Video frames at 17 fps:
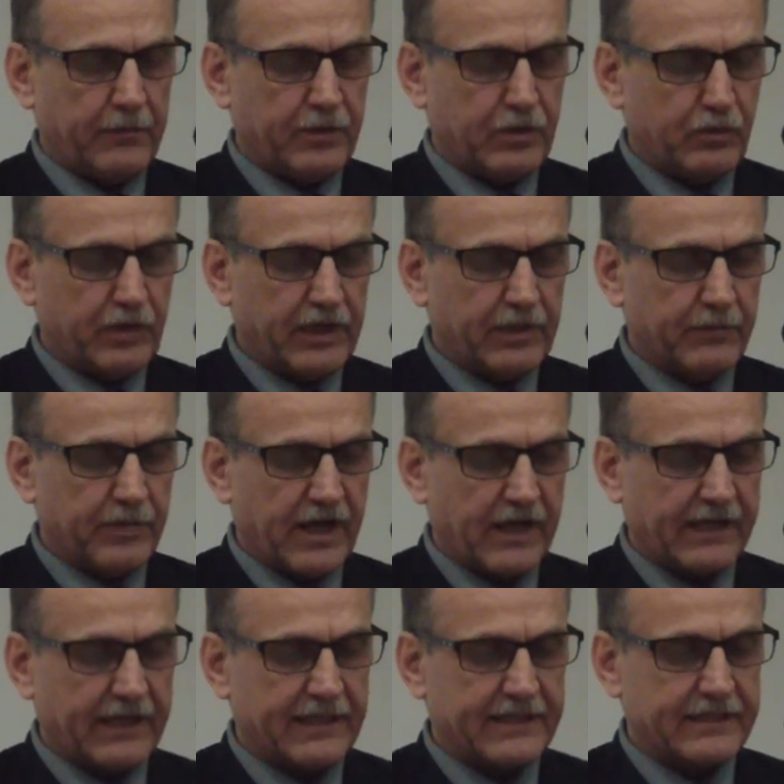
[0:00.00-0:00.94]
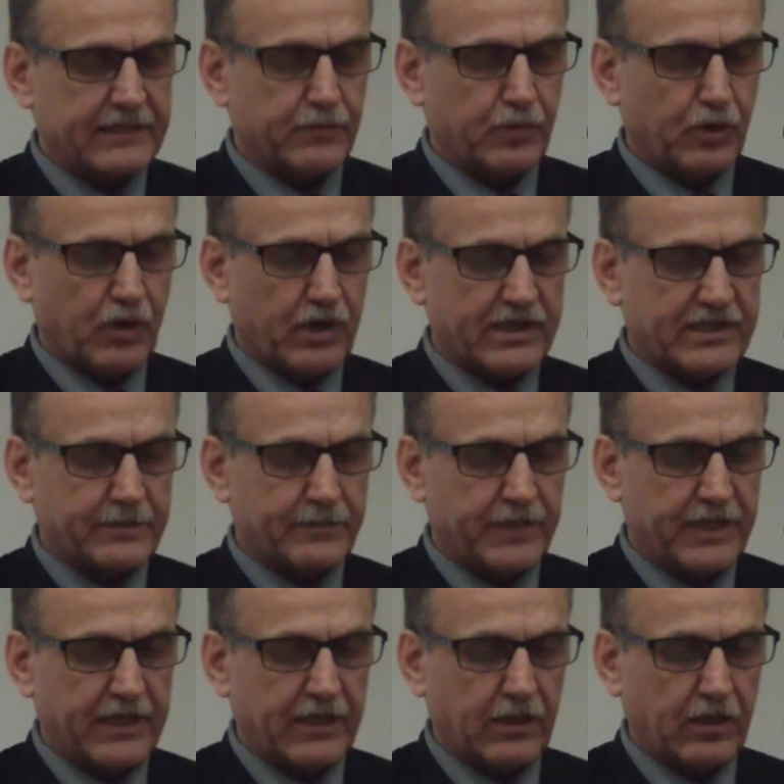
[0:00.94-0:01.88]
between brackets, boys
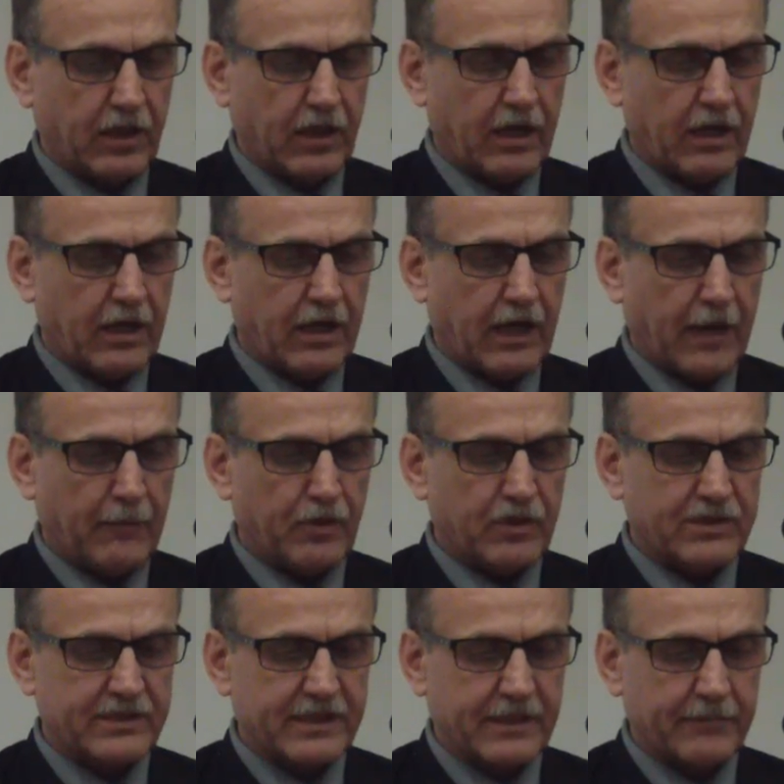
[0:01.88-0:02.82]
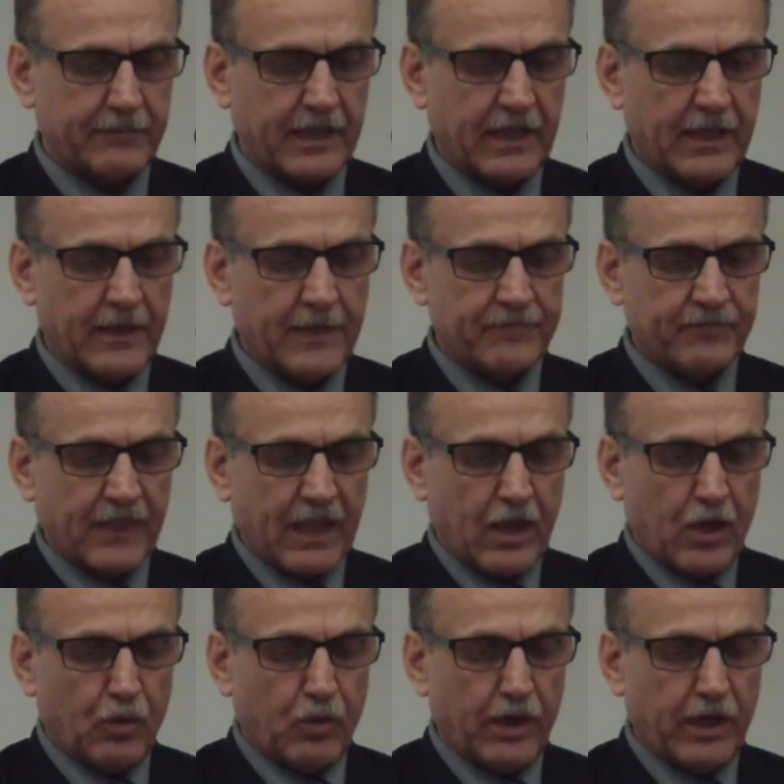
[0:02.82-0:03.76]
being amongst them,
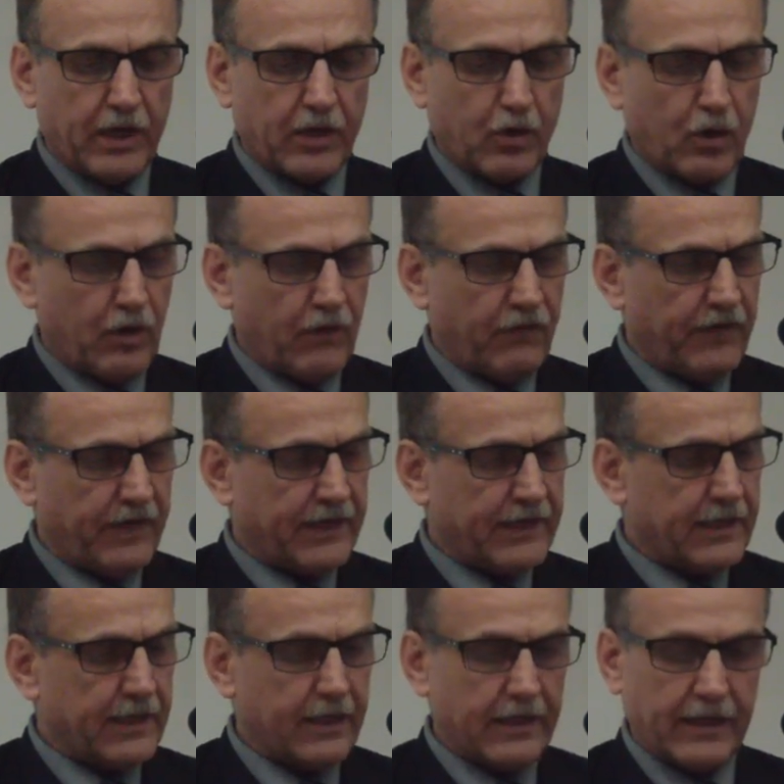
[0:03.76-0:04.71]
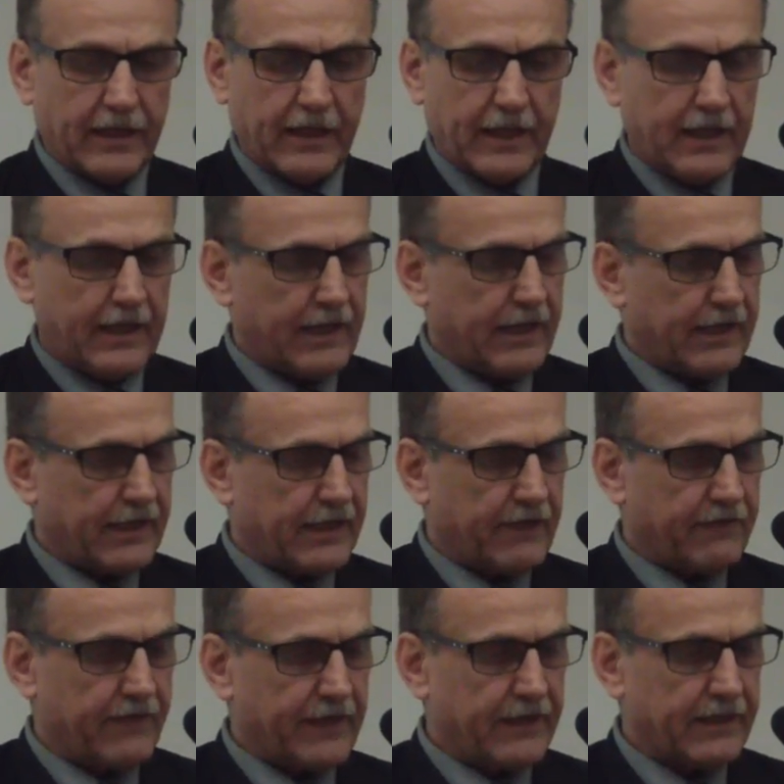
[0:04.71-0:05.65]
were often
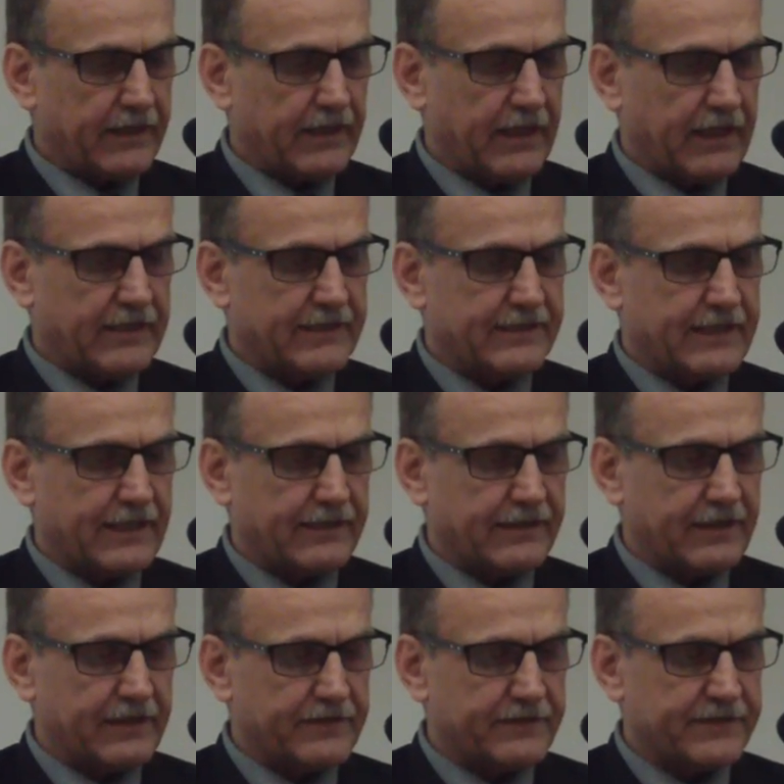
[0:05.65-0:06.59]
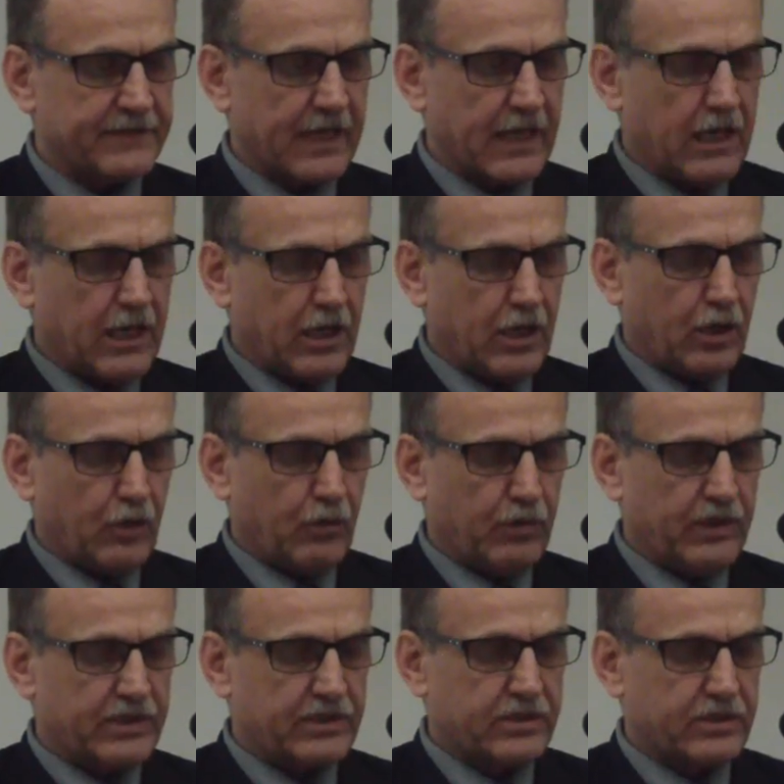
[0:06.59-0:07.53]
given incentives,
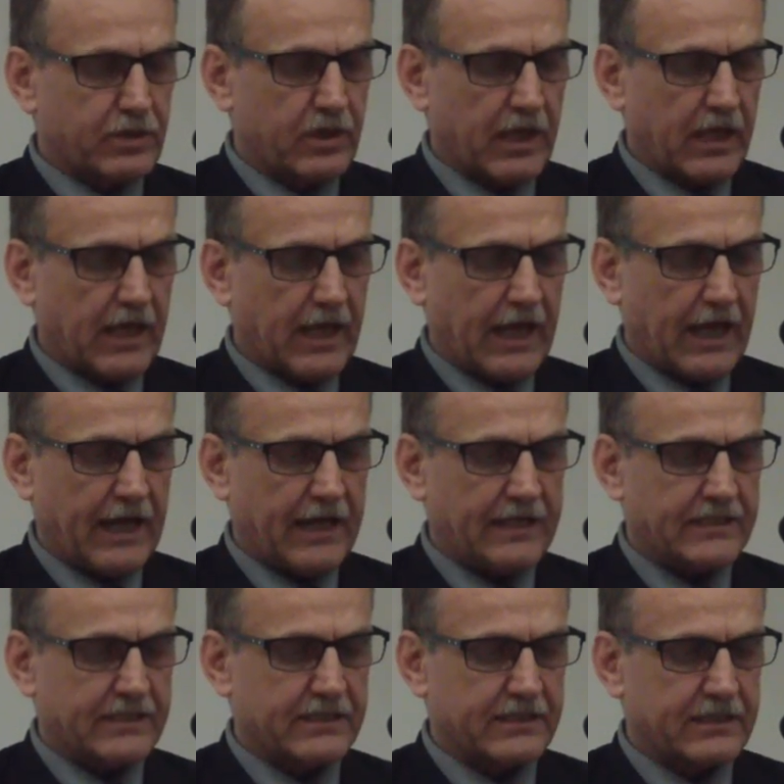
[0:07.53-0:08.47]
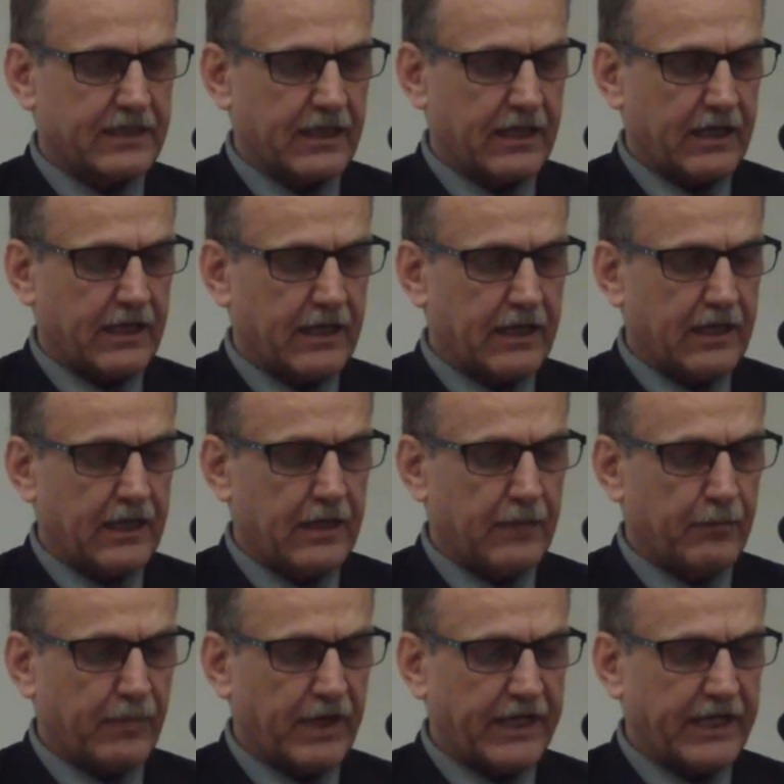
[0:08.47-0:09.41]
which as
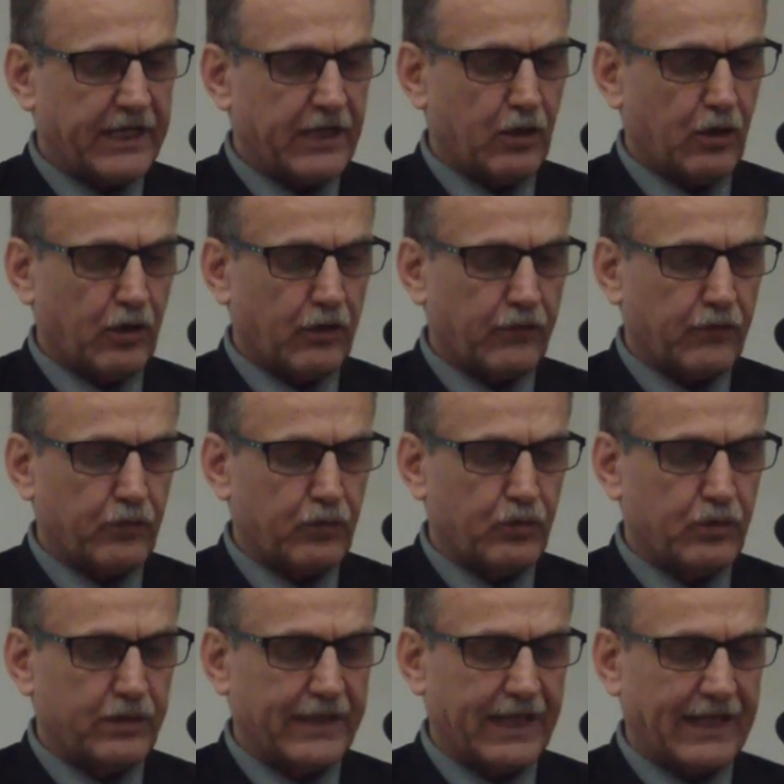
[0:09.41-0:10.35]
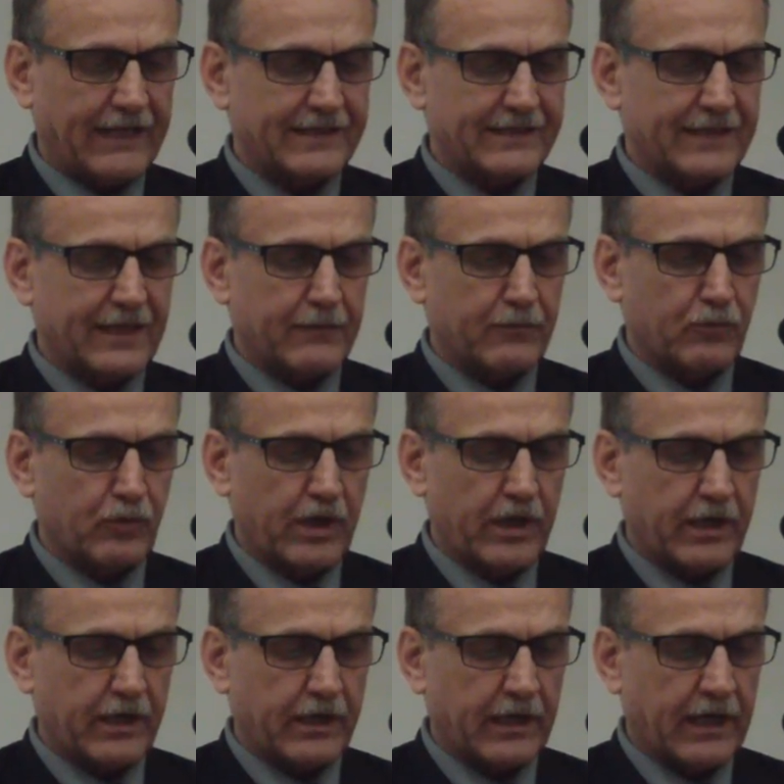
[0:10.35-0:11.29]
money or food, and some
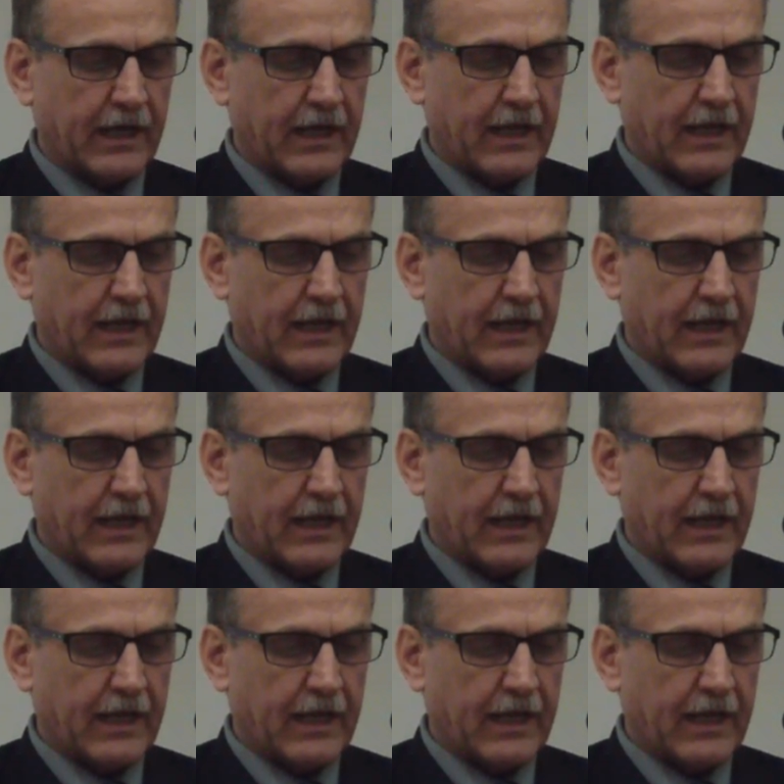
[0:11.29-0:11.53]
were